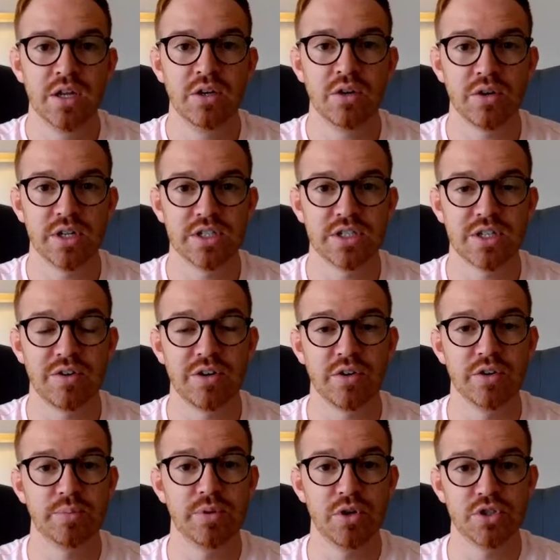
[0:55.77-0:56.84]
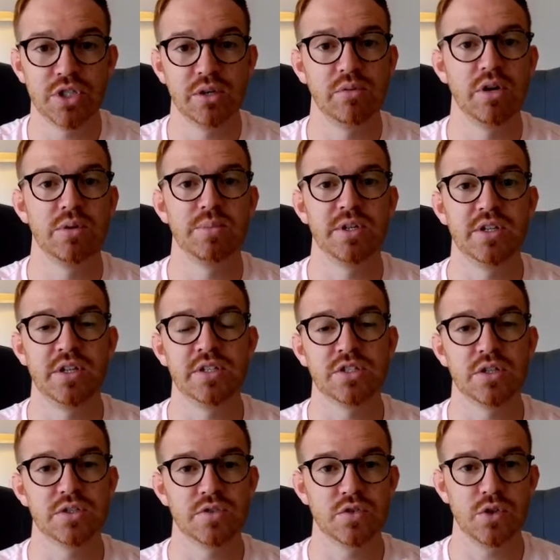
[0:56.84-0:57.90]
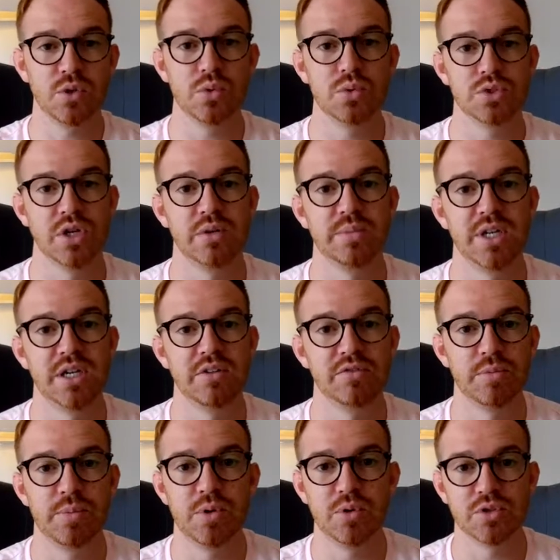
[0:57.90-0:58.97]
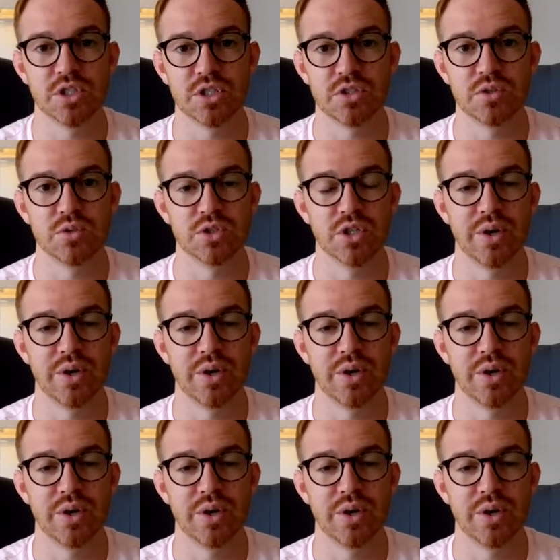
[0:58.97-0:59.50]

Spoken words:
not necessarily on the project work, but in terms of calls, and reporting calls.